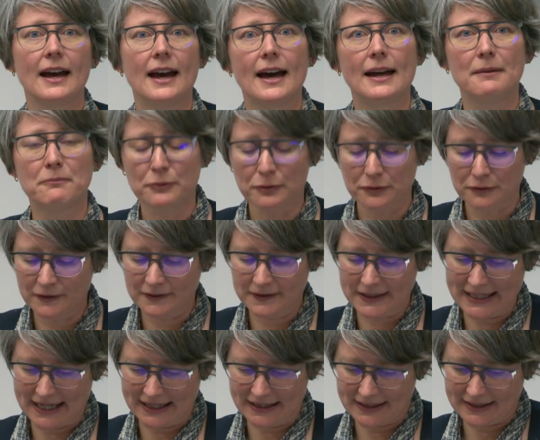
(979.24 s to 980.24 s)
improved
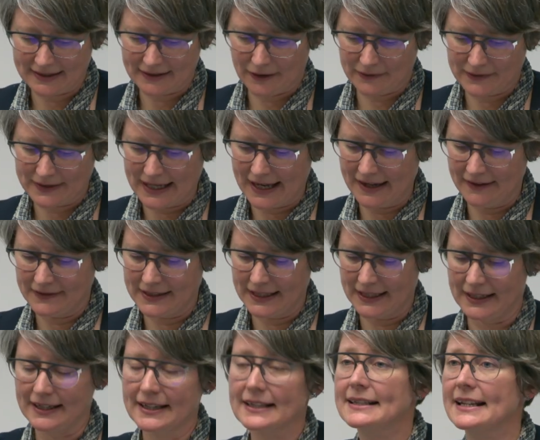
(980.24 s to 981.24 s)
sense of safety
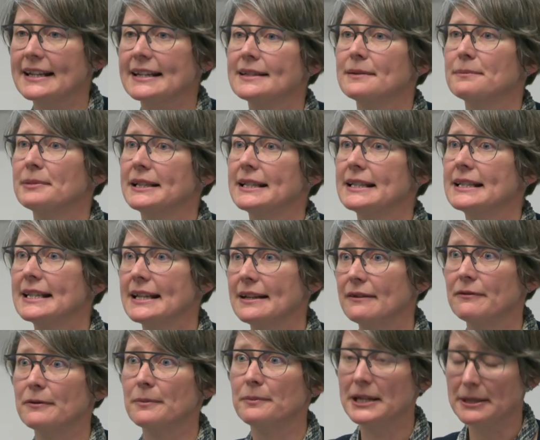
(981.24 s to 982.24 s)
and accessibility
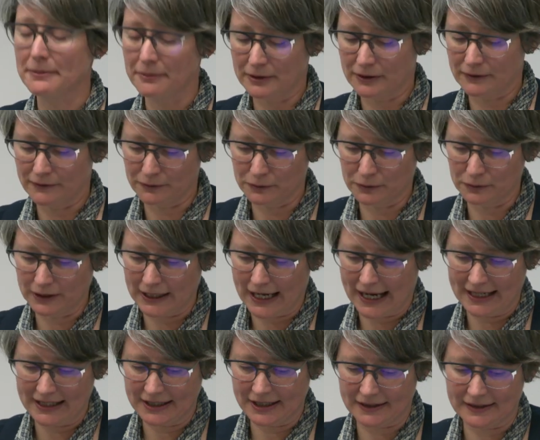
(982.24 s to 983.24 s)
for people of all
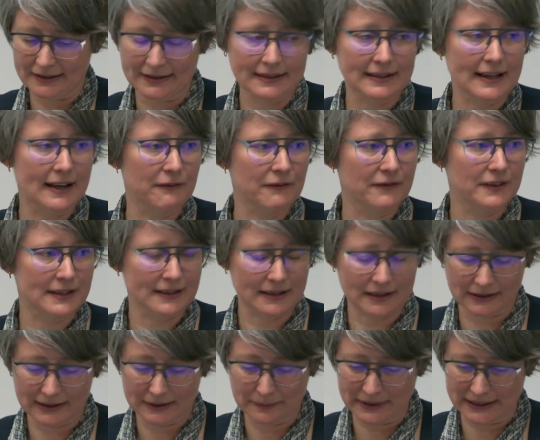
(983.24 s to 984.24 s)
ages and
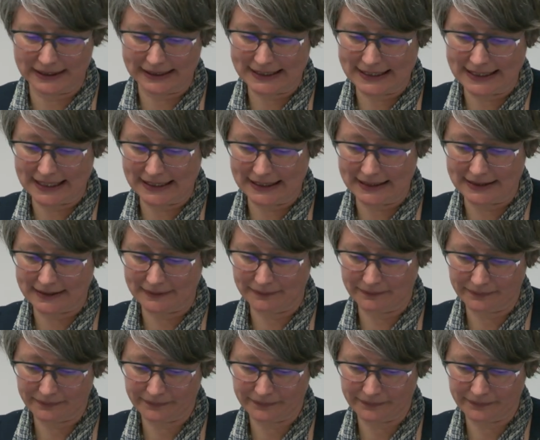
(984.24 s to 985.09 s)
physical abilities.